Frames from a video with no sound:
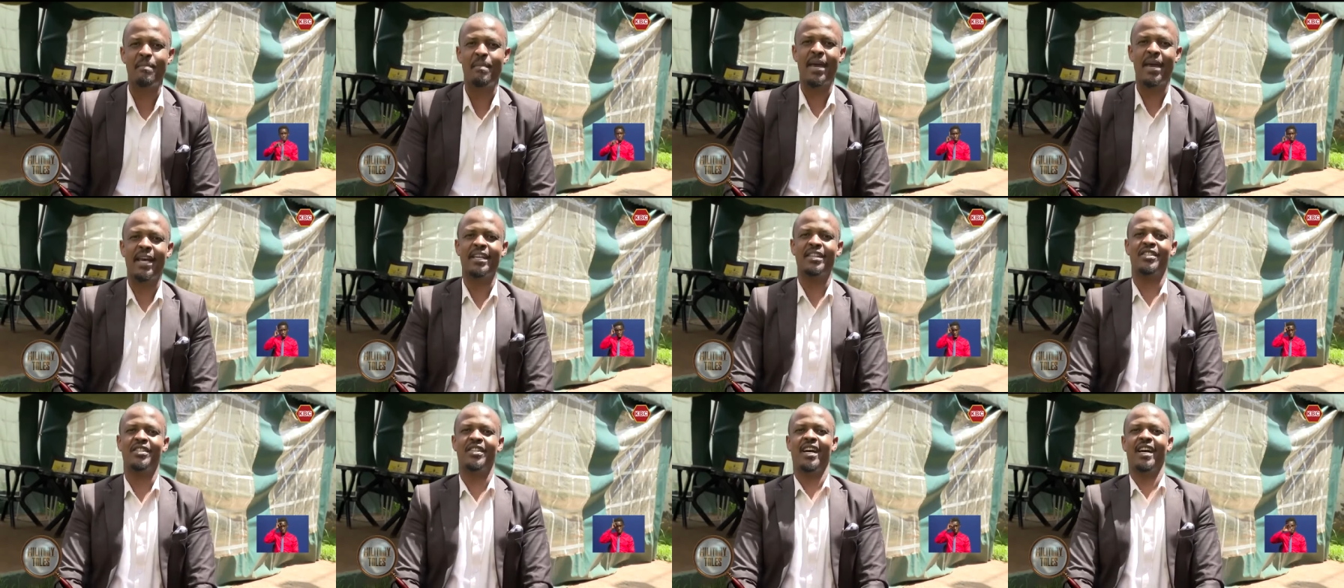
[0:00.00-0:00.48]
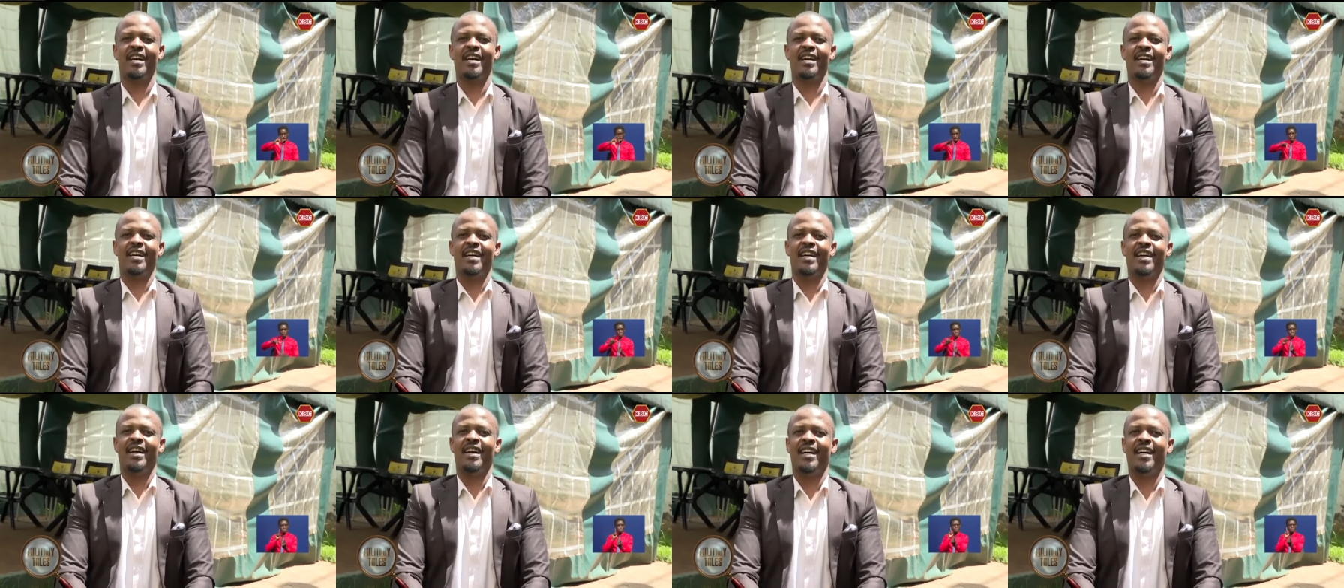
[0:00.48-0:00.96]
major,
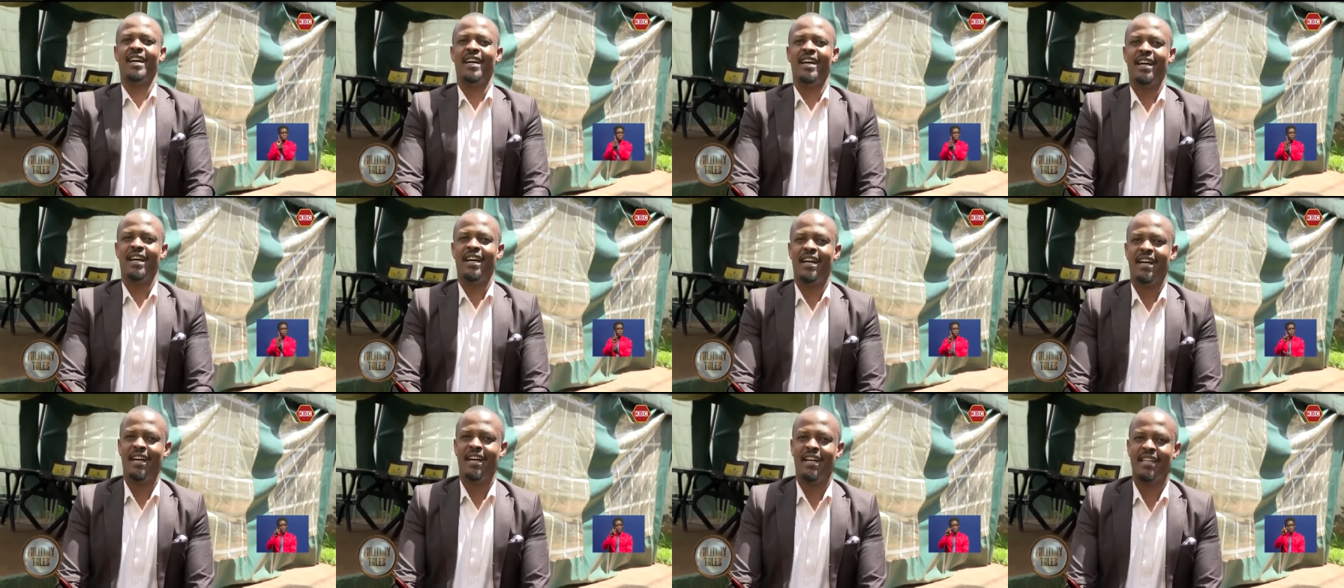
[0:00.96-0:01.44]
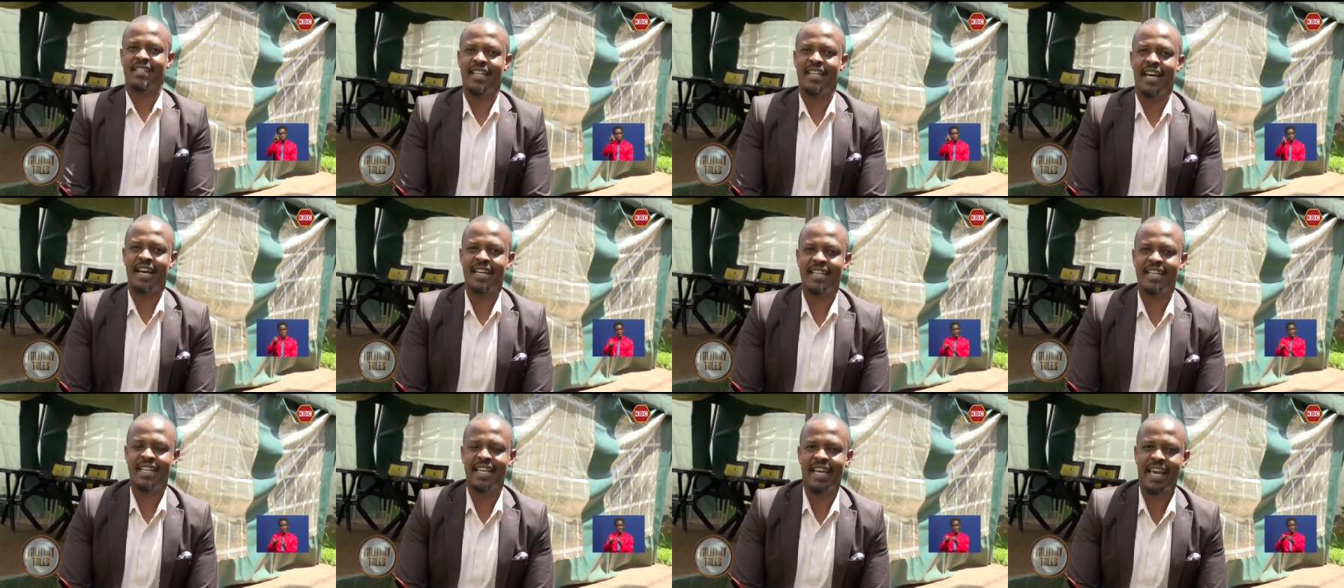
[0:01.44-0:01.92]

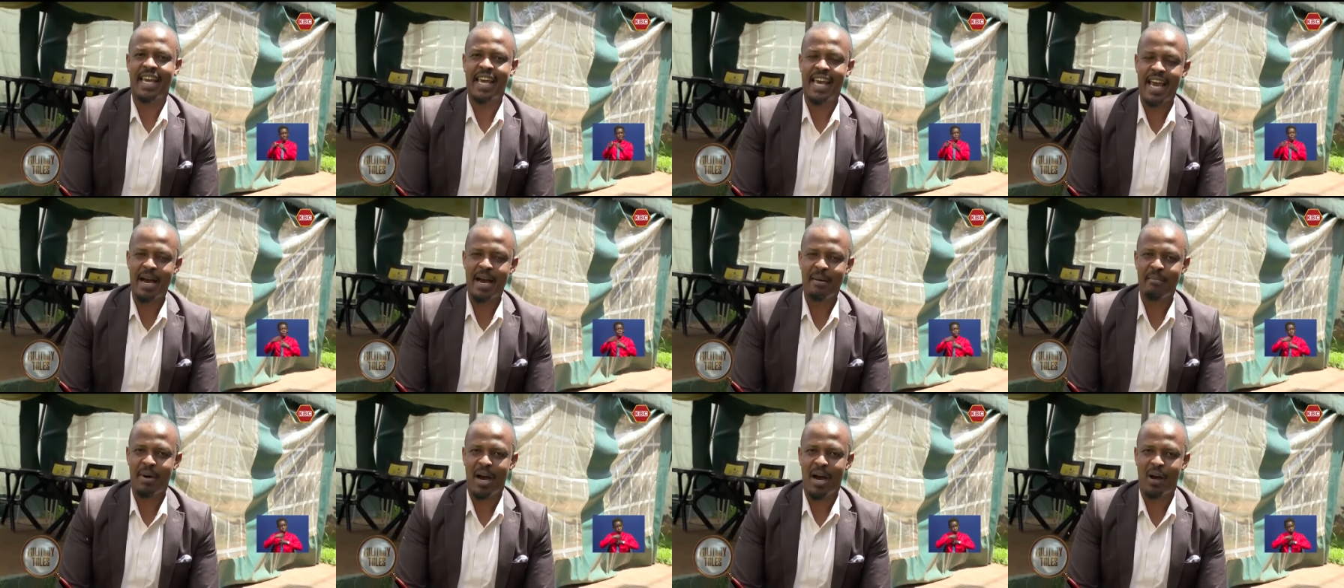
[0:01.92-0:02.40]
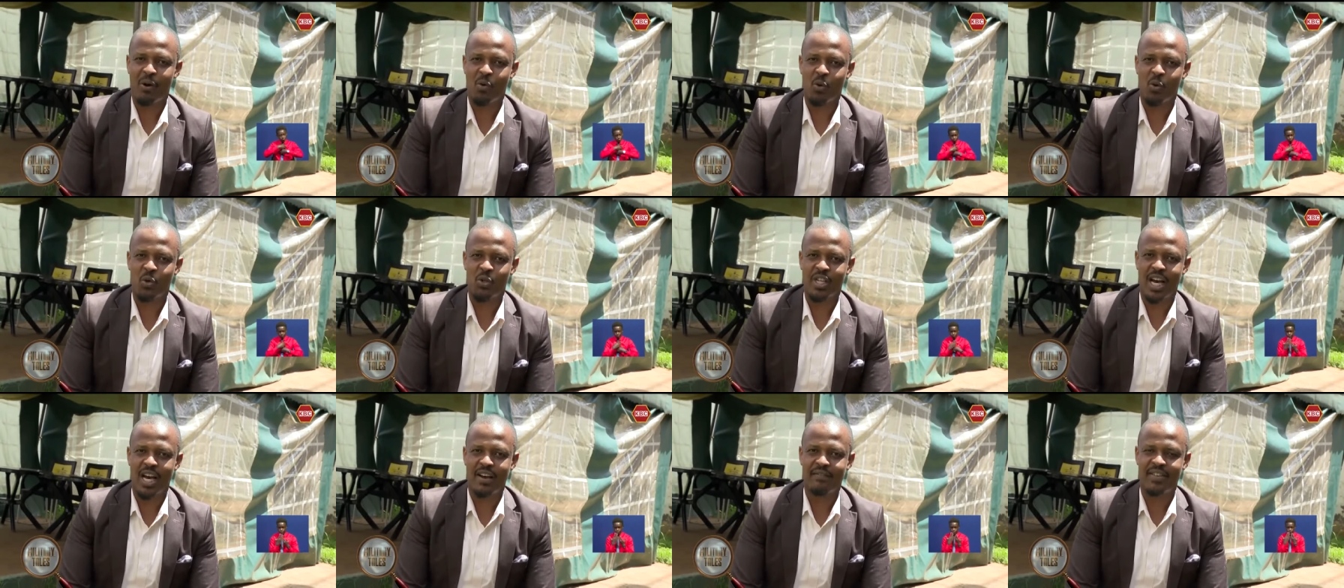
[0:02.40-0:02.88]
Stanley Kiama,
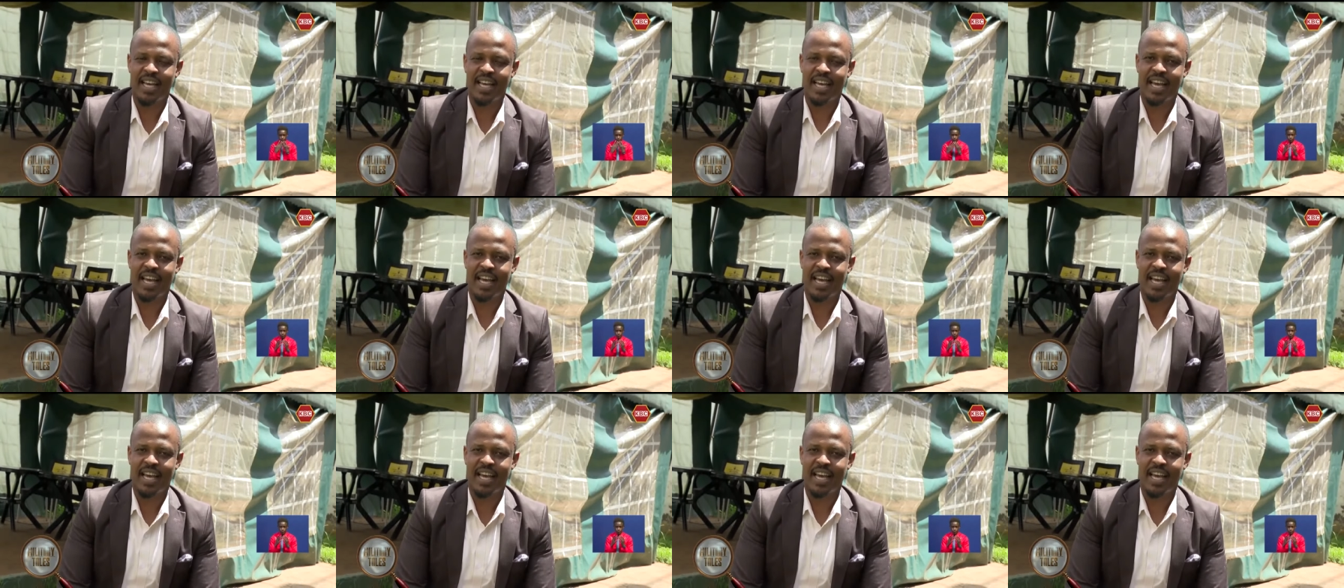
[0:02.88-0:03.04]
who served